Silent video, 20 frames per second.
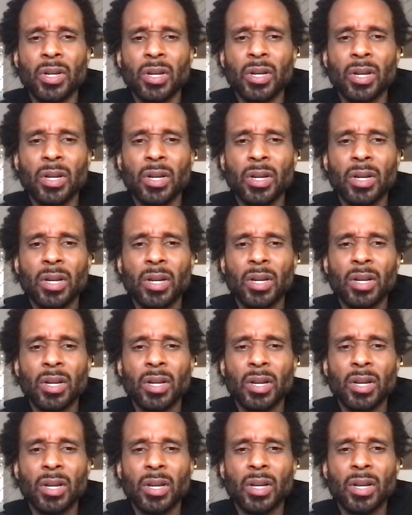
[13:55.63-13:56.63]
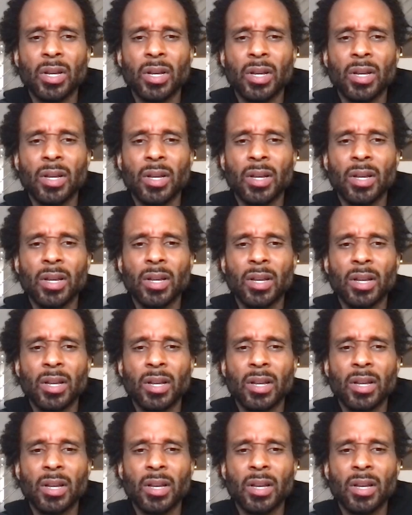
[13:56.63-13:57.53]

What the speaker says: [no speech]